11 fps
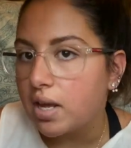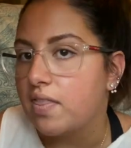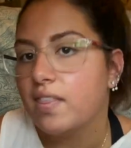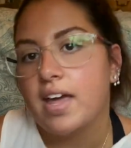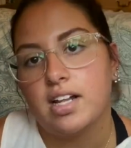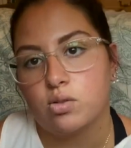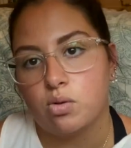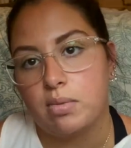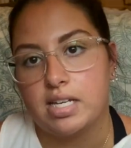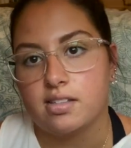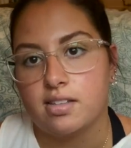and that's what
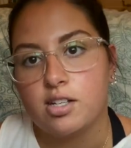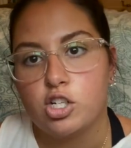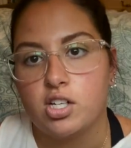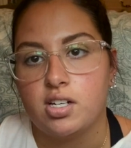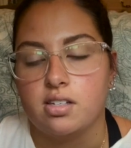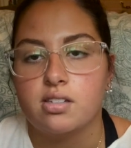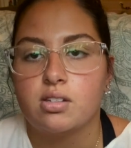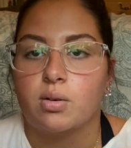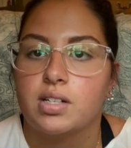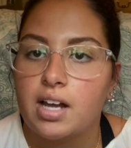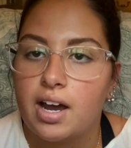makes the cheese, so
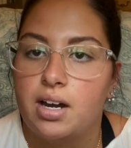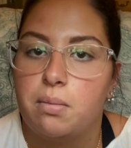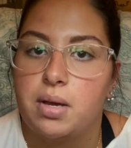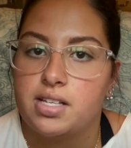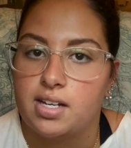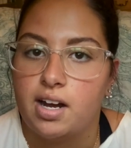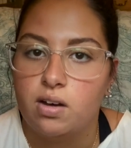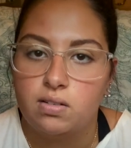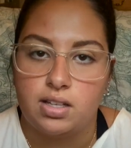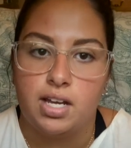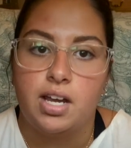it kind of makes it healthy.